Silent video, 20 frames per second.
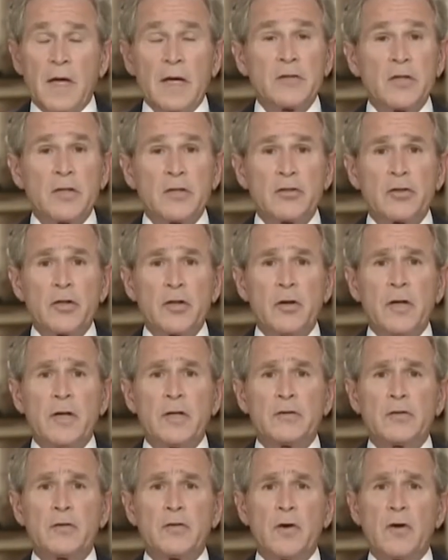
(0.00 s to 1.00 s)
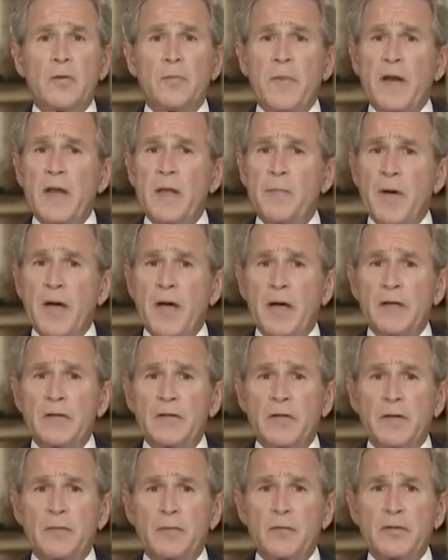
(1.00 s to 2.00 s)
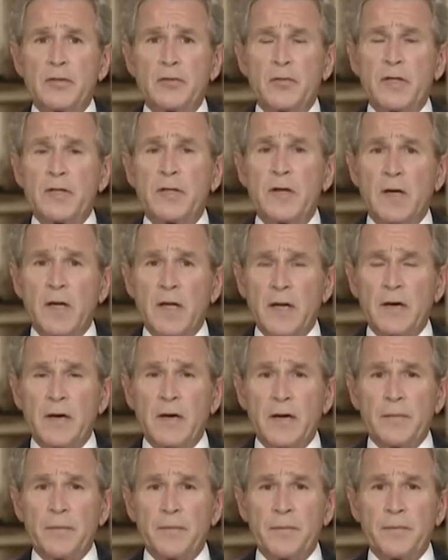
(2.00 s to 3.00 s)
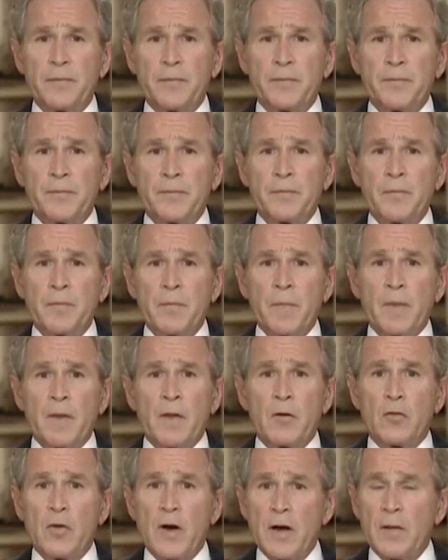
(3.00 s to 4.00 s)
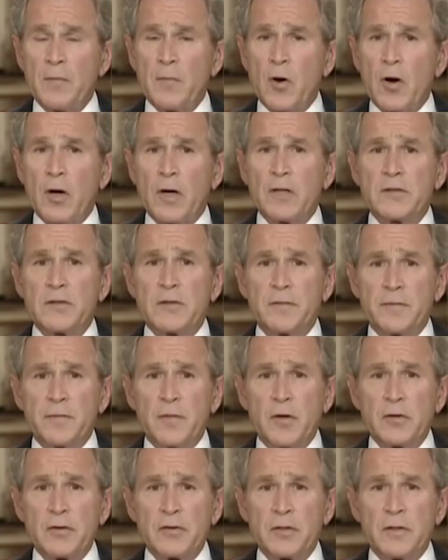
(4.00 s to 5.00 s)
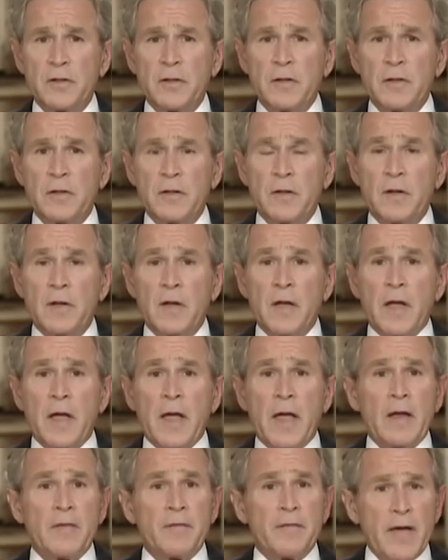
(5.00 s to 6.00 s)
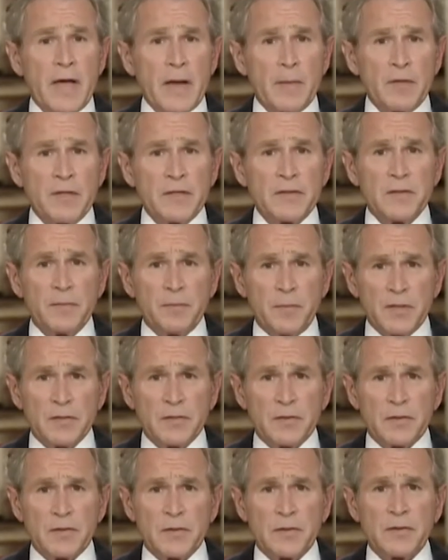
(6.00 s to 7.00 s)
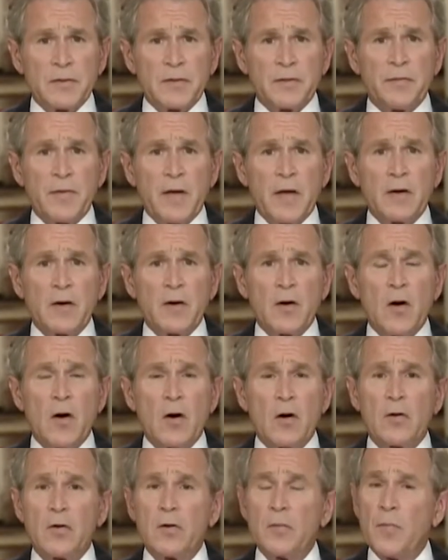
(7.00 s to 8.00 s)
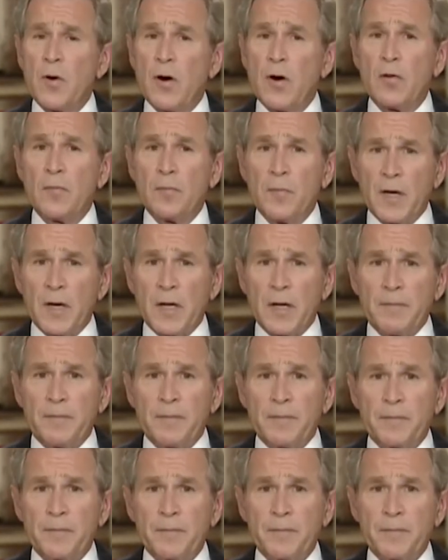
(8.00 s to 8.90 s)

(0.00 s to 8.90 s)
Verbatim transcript: As uncertainty has grown, many banks have restricted lending. Credit markets have frozen, and families and businesses have found it harder to borrow money.